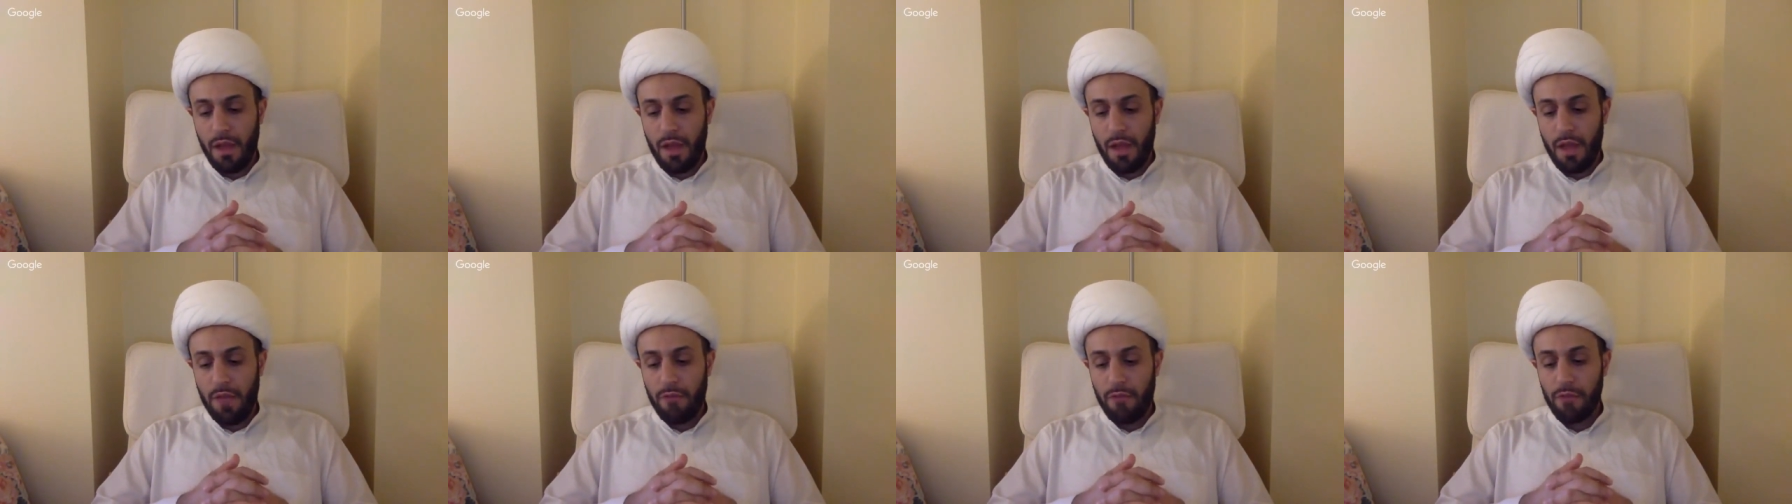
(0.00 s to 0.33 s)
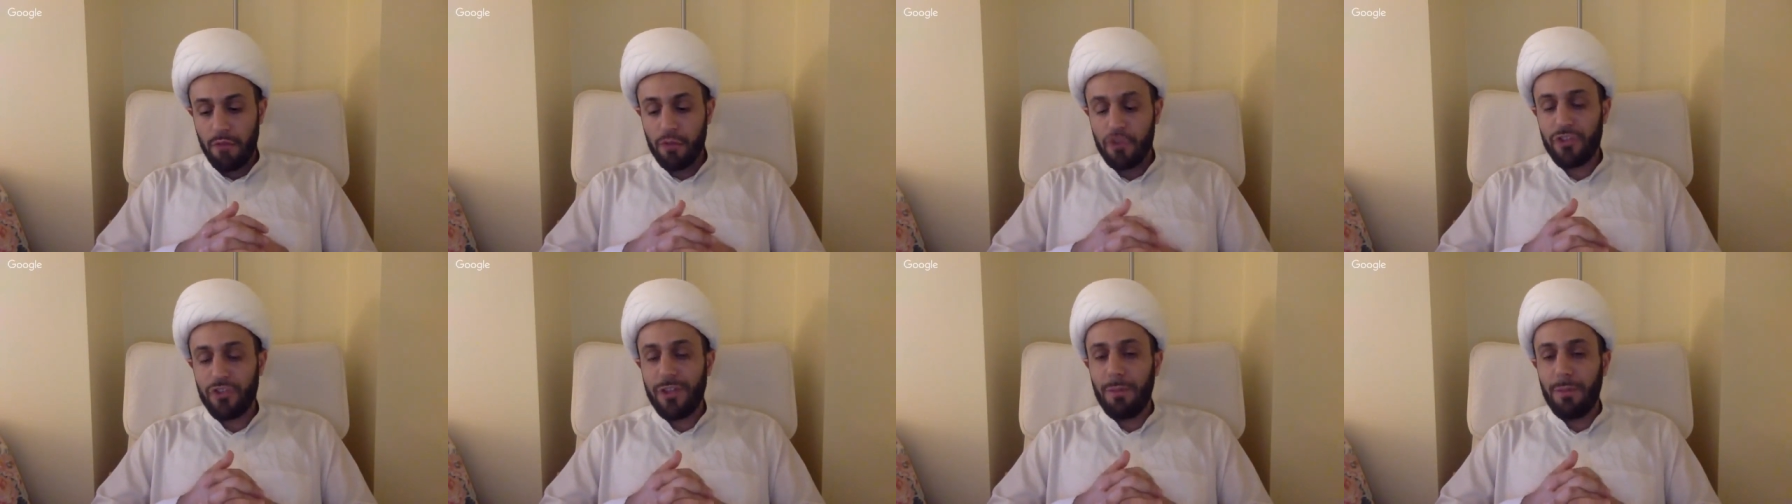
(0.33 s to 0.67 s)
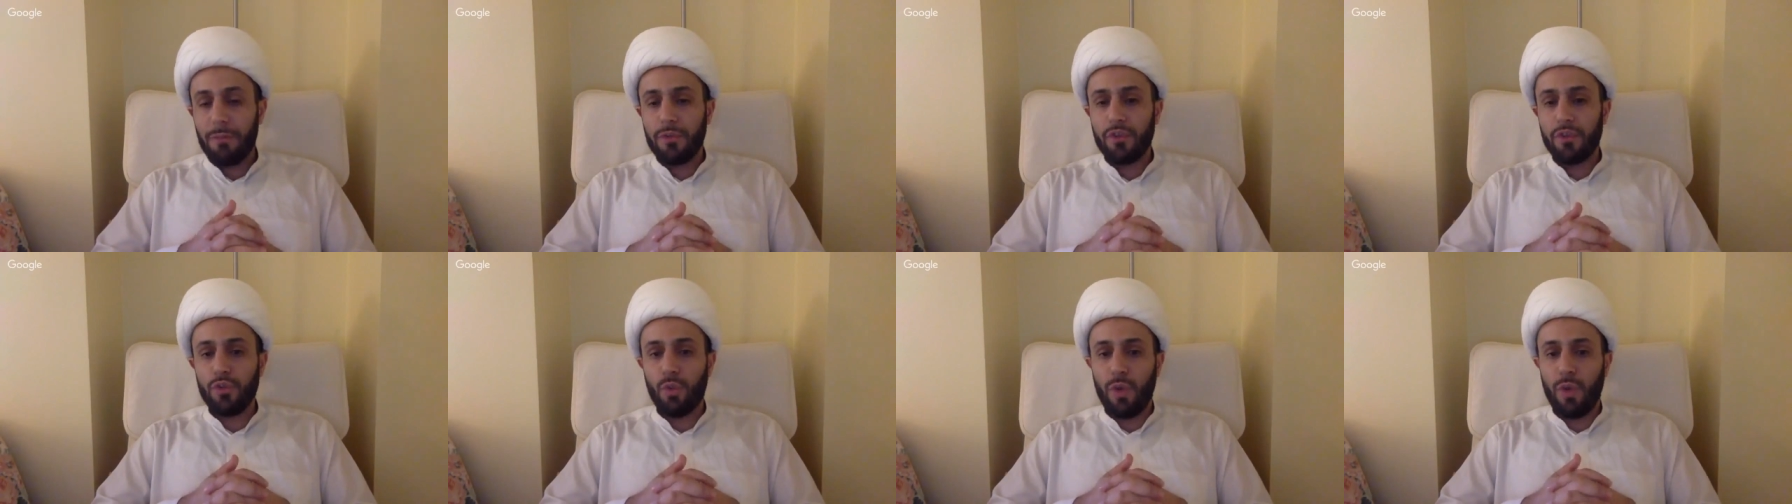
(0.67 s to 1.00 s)
Verse
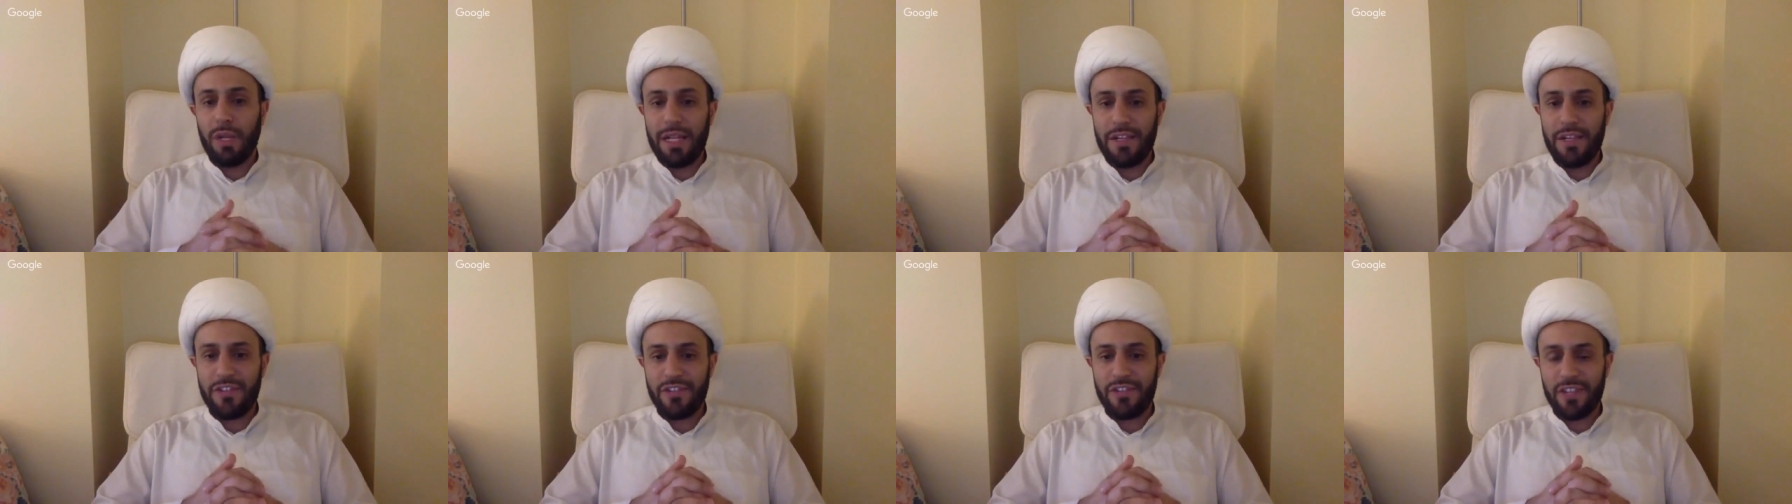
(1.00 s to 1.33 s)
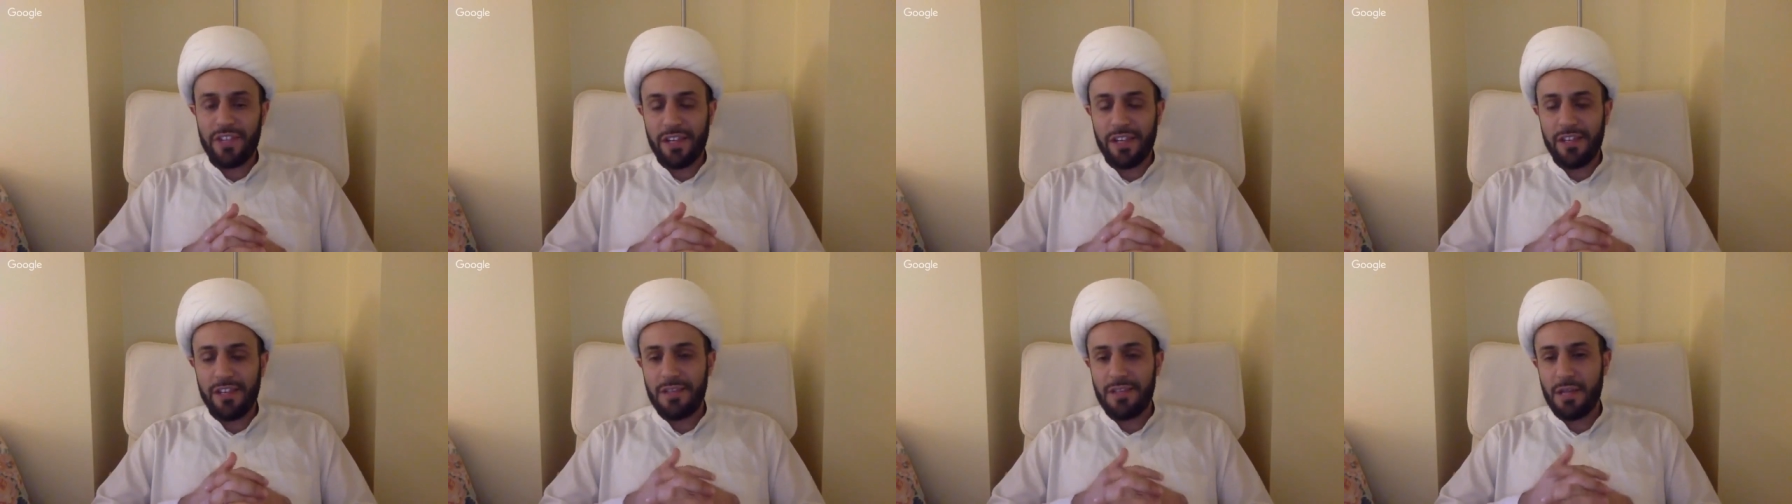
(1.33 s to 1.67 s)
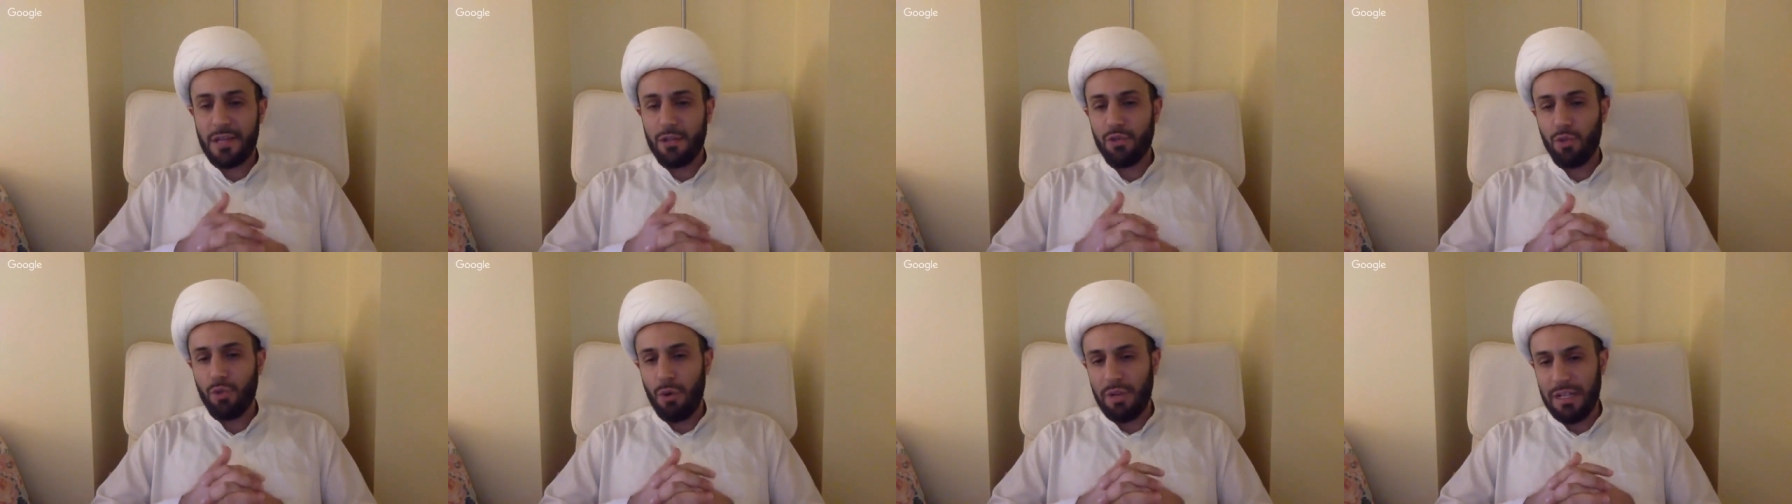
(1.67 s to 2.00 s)
number
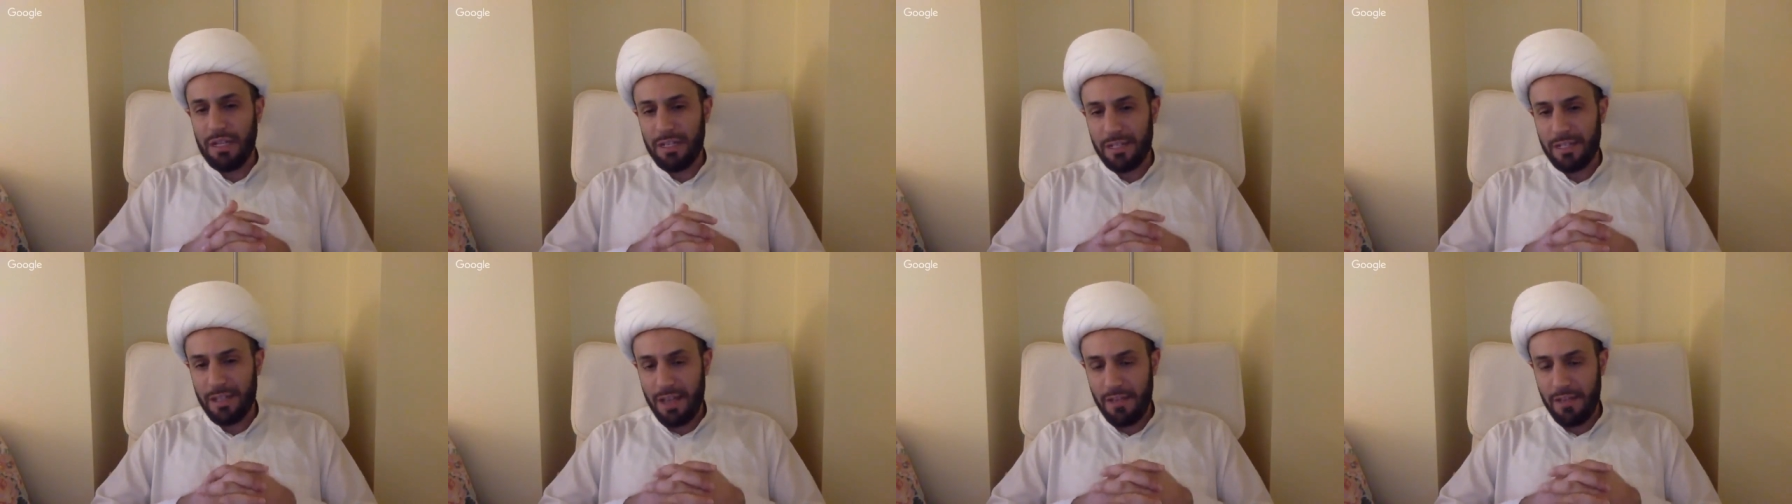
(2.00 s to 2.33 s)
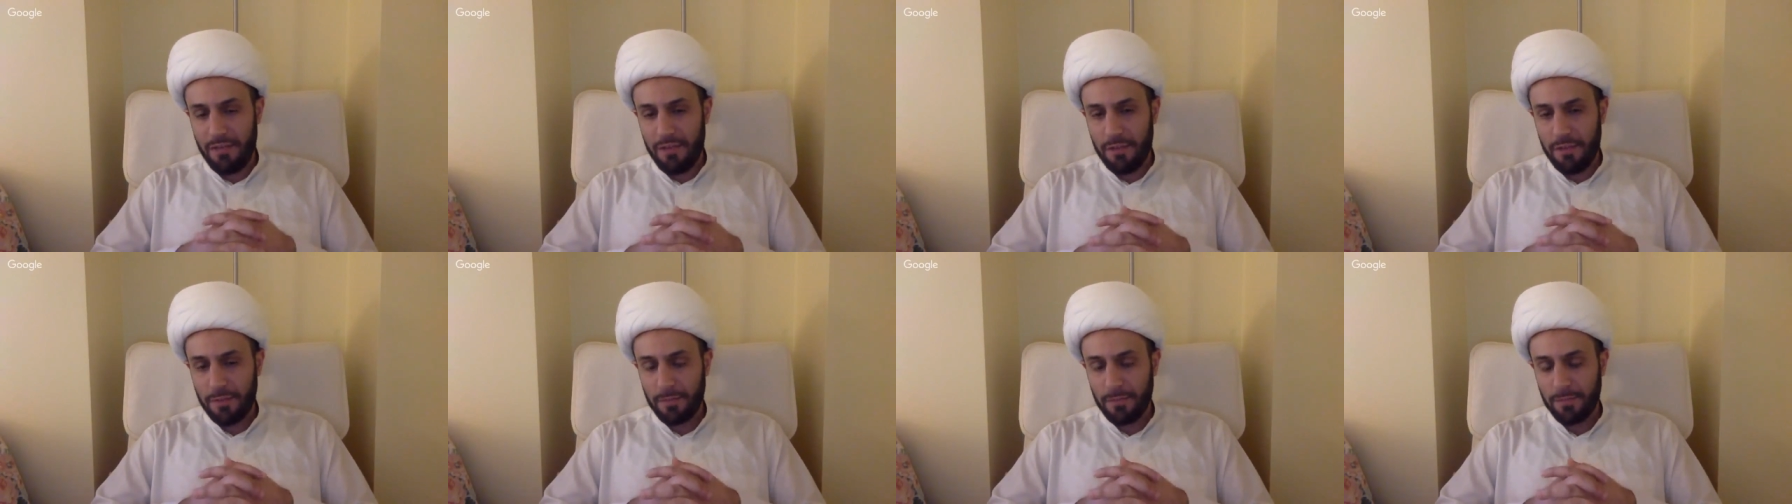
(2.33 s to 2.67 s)
26 and 27.